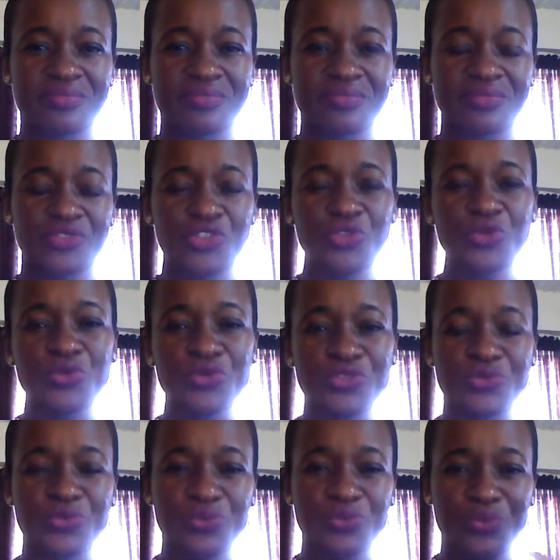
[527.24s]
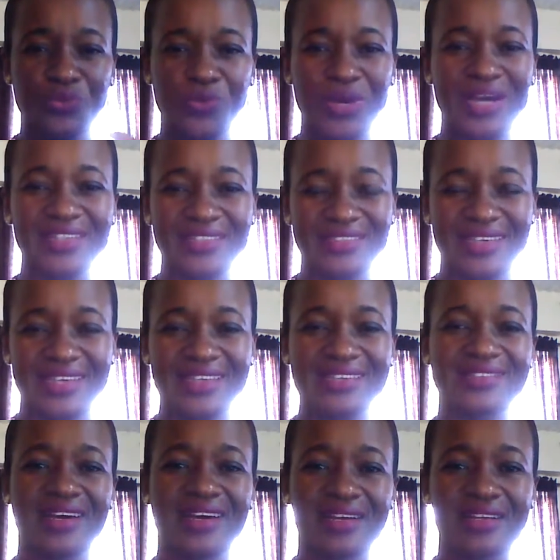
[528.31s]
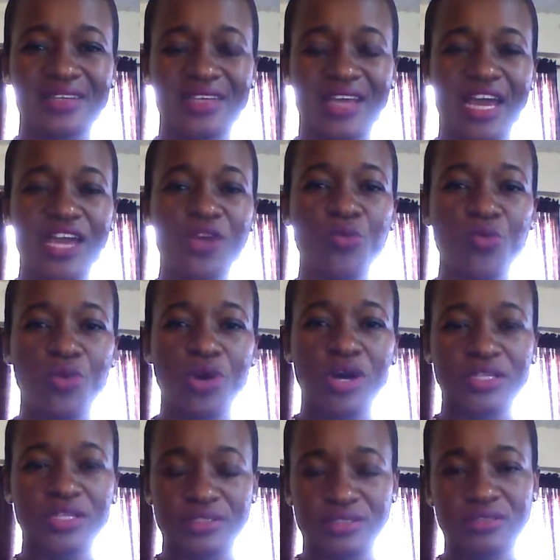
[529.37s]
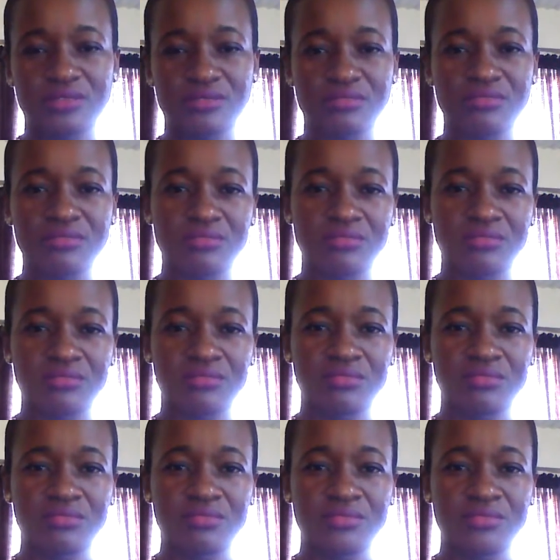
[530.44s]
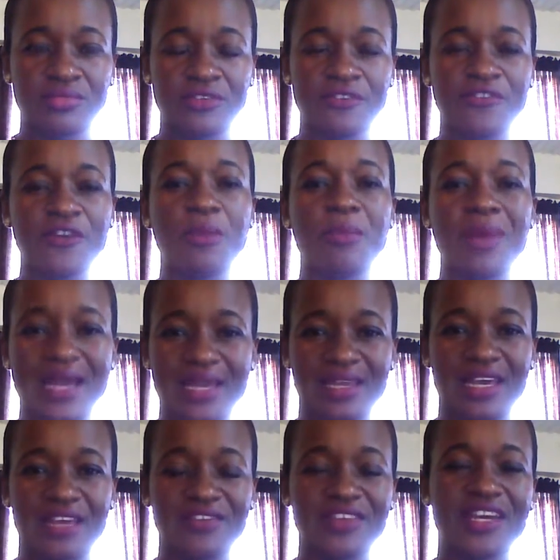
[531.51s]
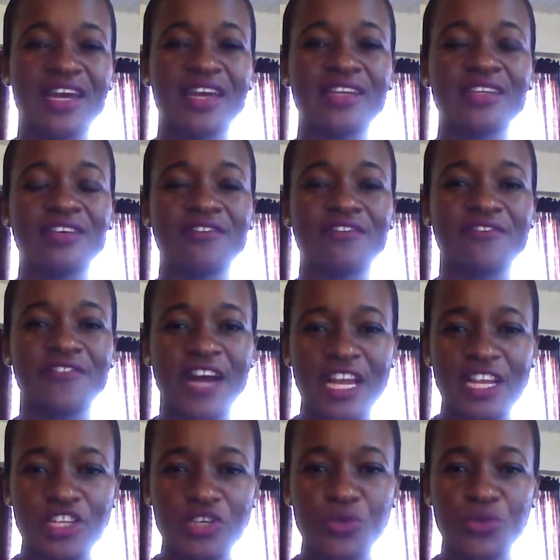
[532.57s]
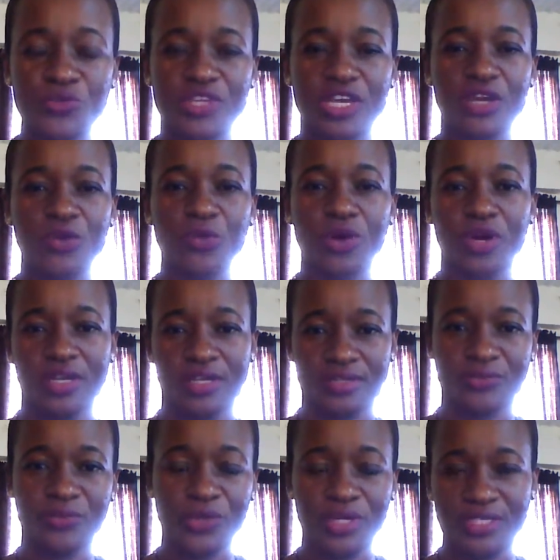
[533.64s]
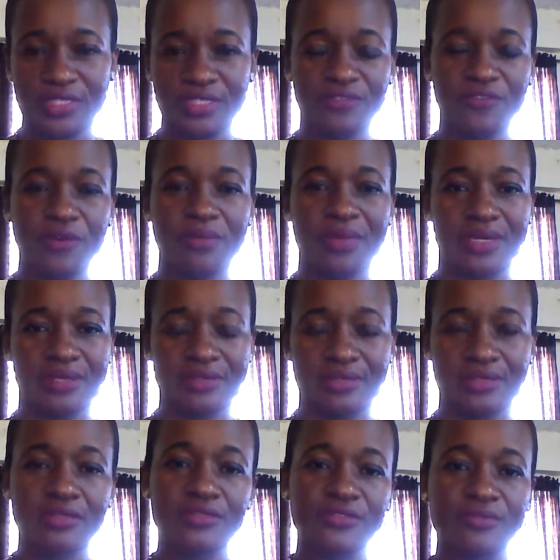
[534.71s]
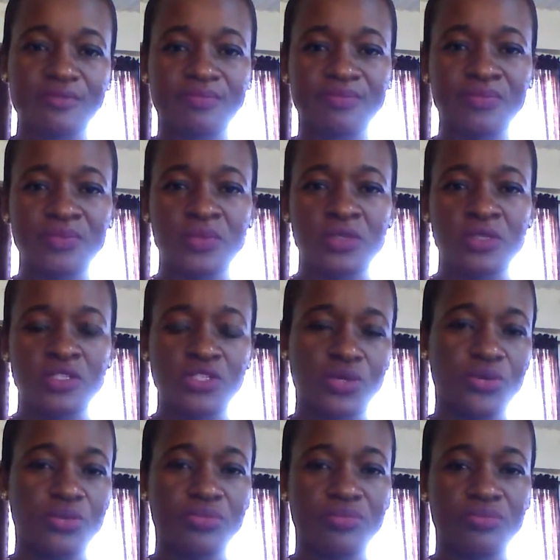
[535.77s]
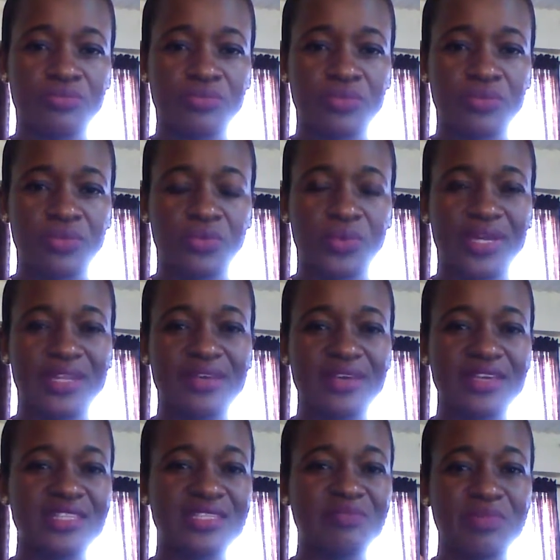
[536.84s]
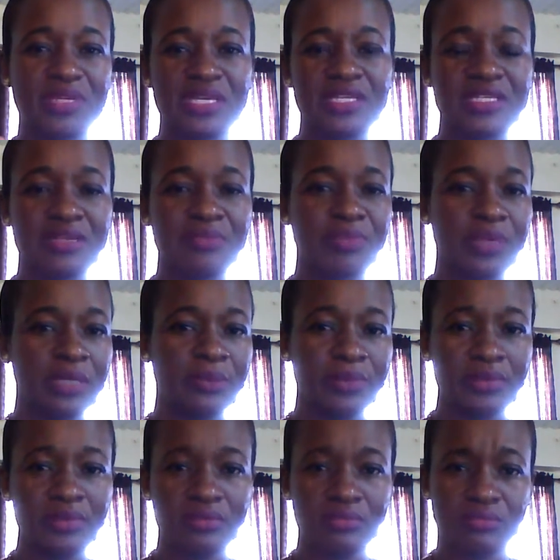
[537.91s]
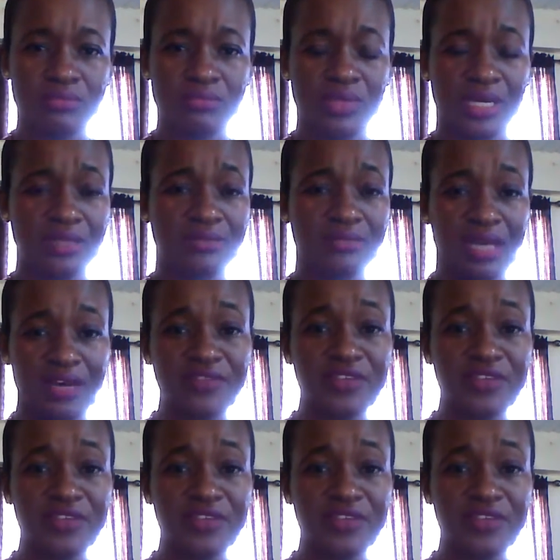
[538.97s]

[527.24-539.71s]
choose what exactly I want for my life, the kind of values I wanted for myself. So whether it's meeting people and having